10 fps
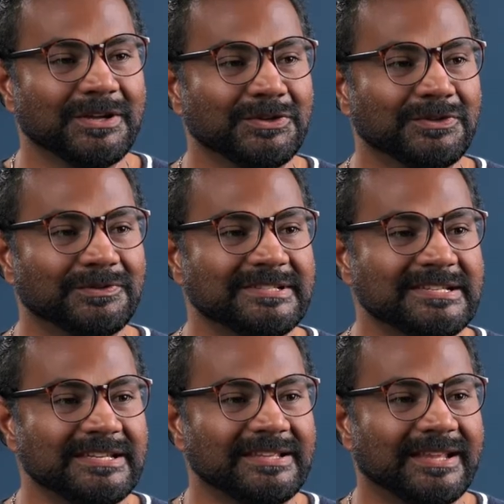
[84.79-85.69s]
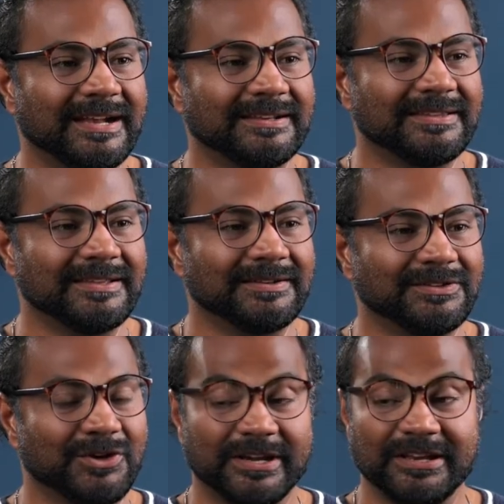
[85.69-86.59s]
You will see that there is
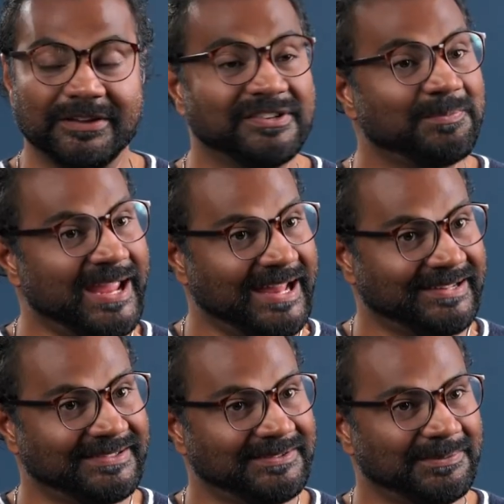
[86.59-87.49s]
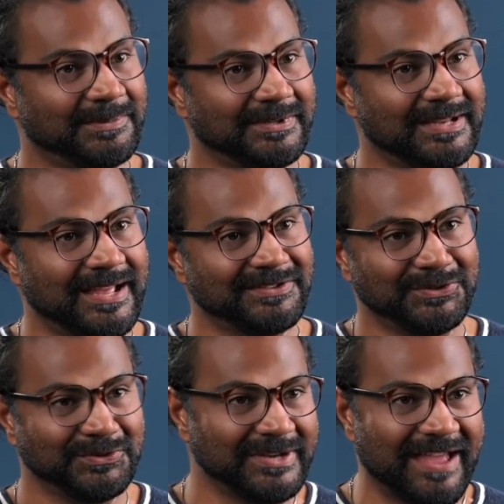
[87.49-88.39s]
not enough space, but as
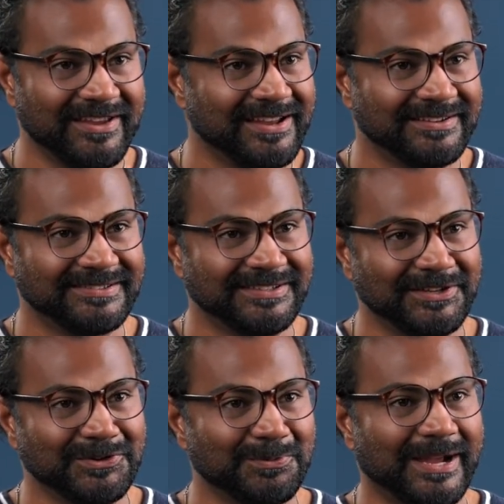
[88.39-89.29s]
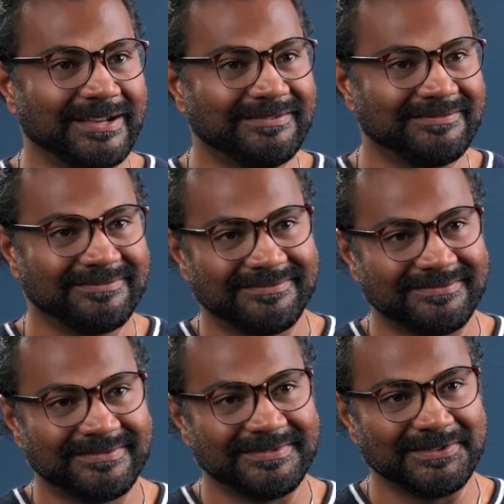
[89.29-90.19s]
you navigate the city, you might,
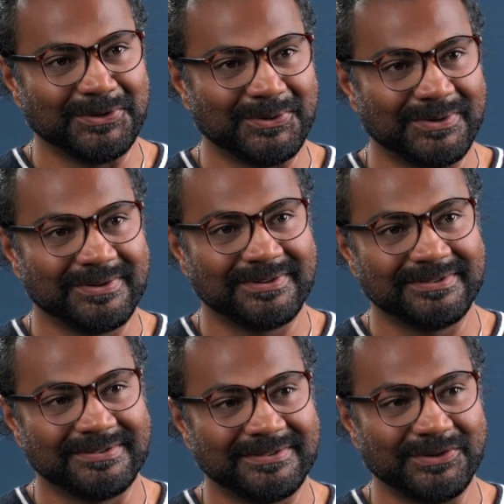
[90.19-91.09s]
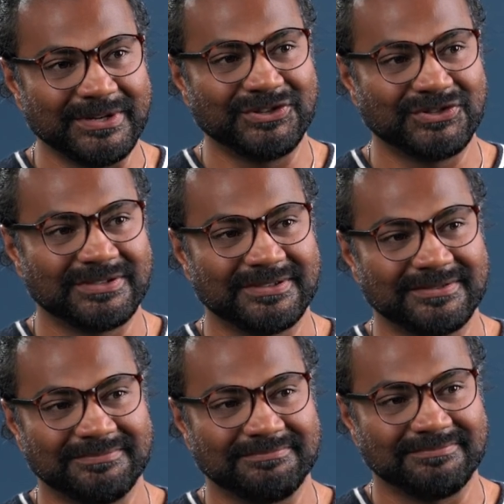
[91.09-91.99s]
you know, reach
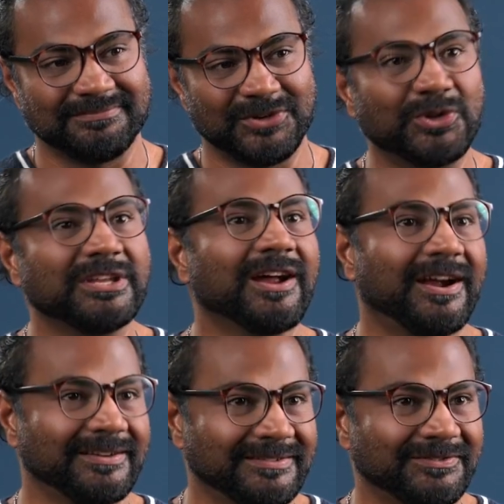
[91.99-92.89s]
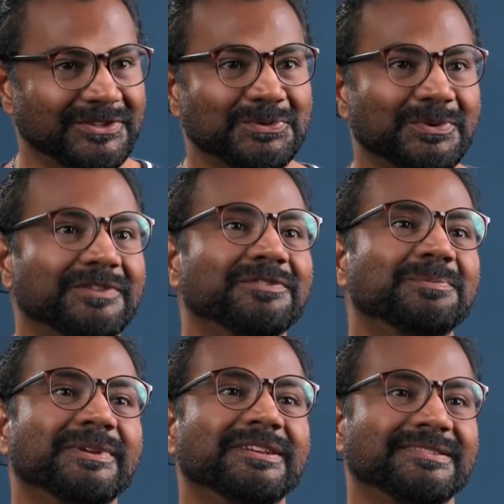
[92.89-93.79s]
Lodi Garden, which is one of the
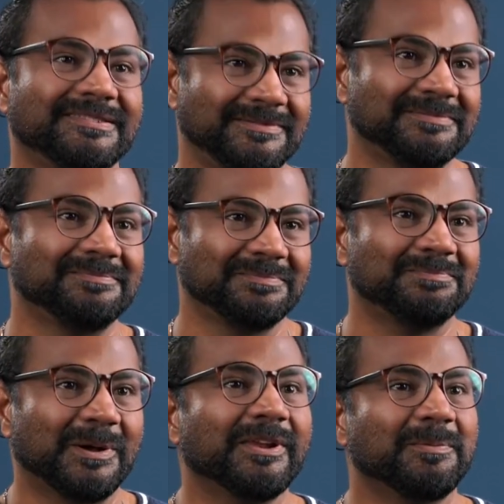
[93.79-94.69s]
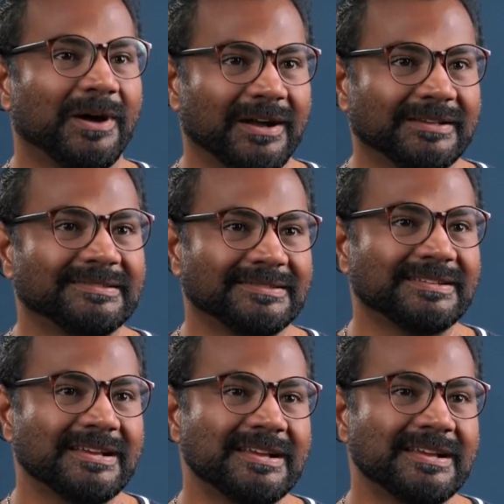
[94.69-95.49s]
biggest public parks.